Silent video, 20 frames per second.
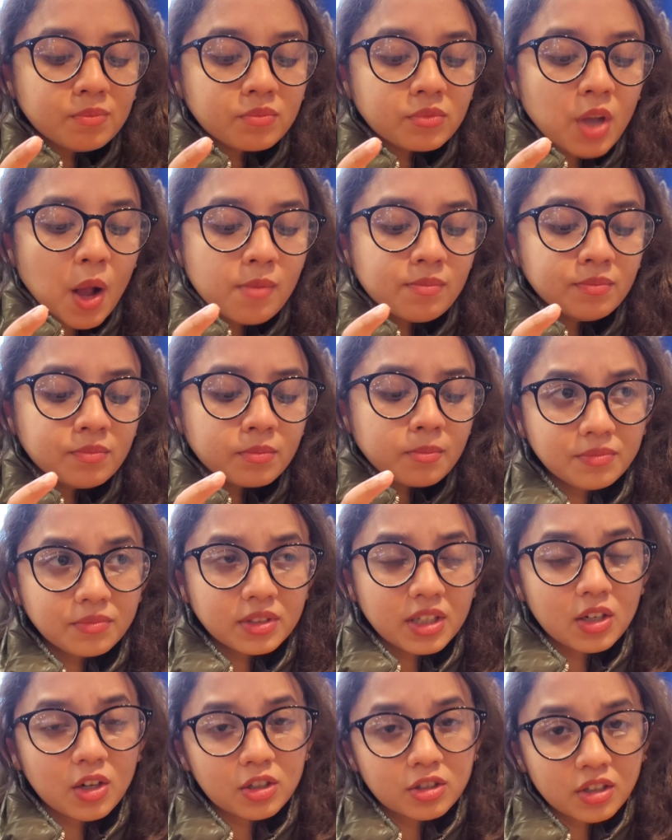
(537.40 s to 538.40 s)
Mm,
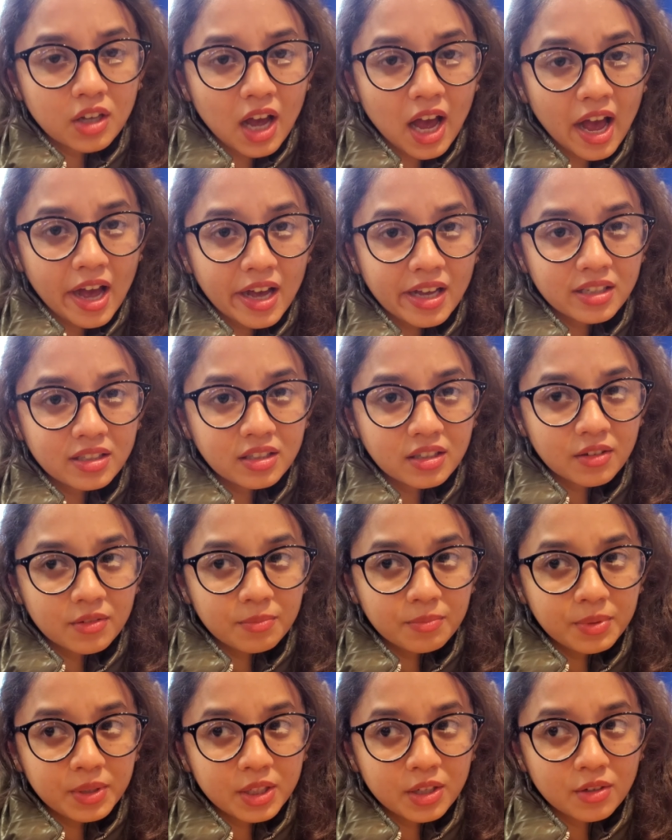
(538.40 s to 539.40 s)
it also has a
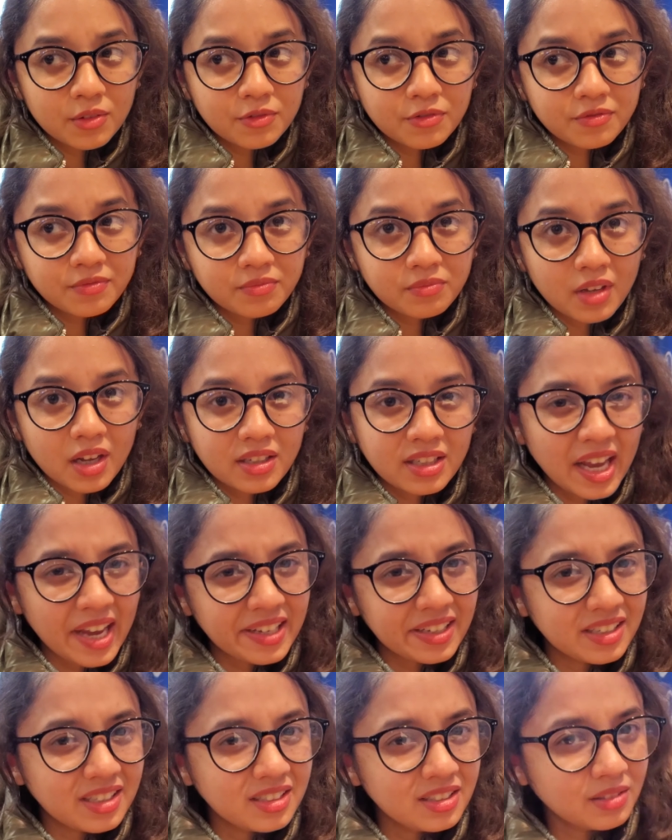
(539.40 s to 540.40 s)
bit of
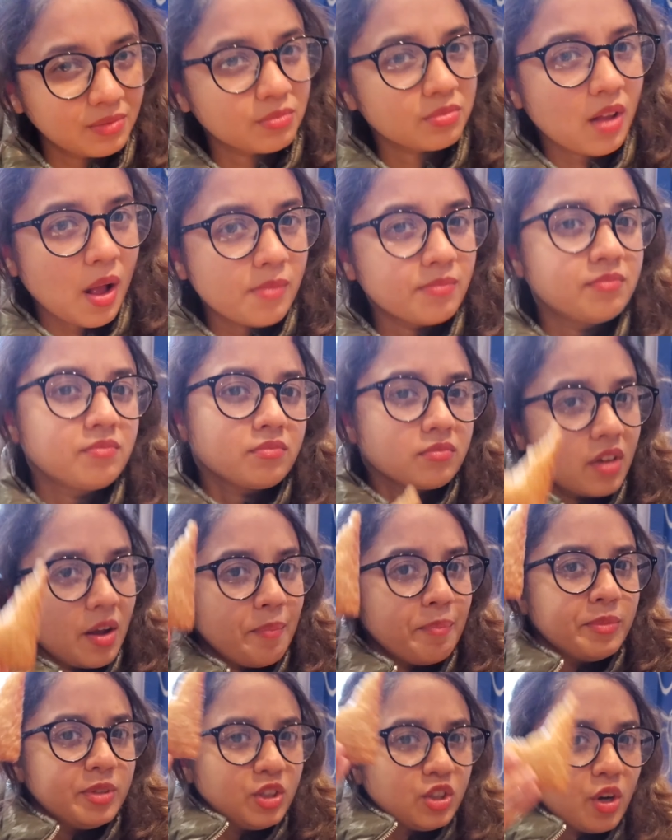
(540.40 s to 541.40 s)
tanginess.
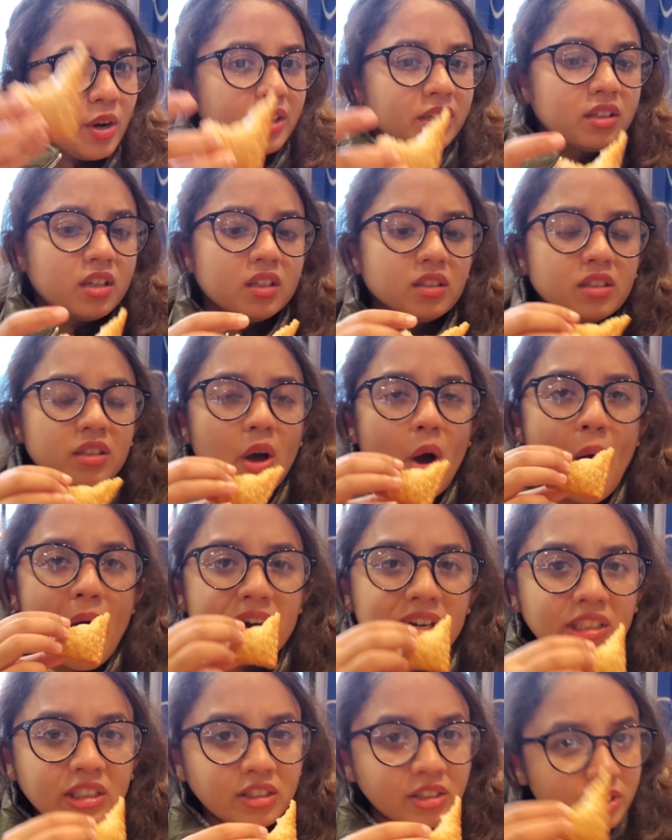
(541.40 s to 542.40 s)
Enjoying this.
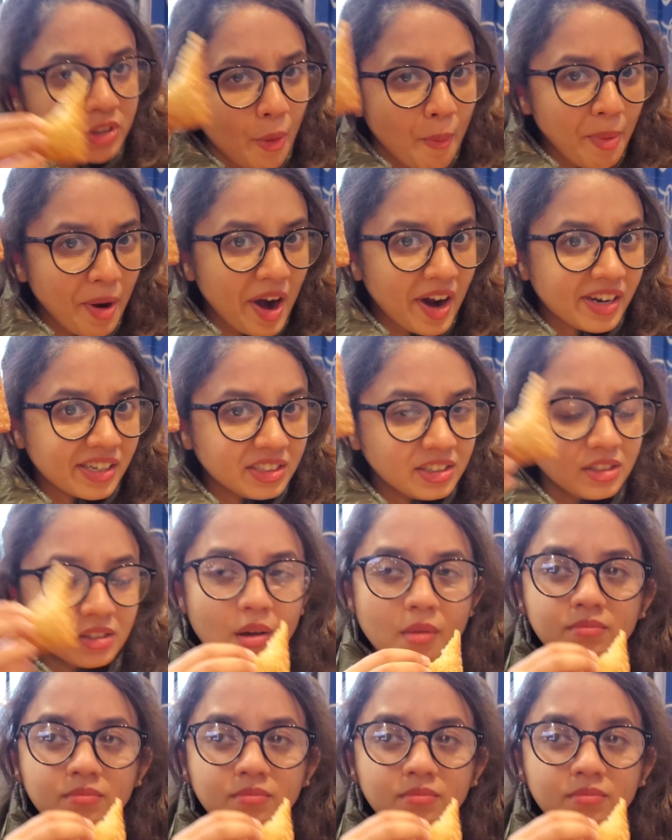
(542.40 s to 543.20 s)
Surprise.